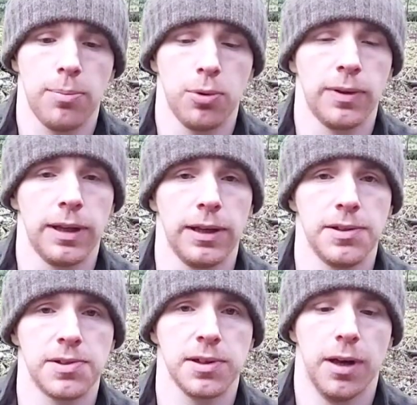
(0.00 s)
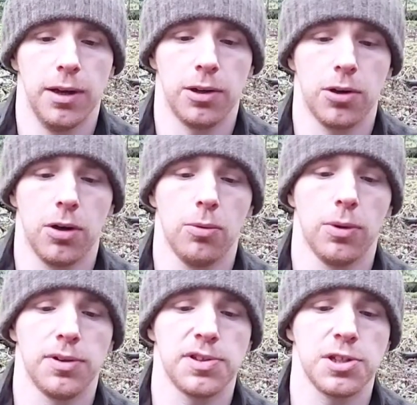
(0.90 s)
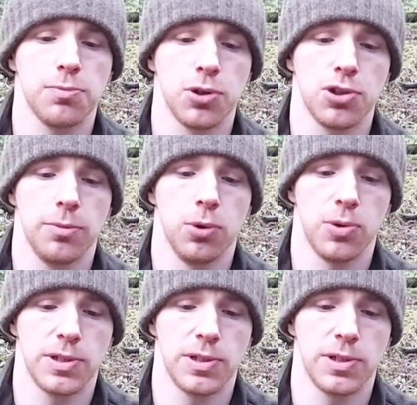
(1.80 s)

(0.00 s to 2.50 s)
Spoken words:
all these and you kind of want to smush them all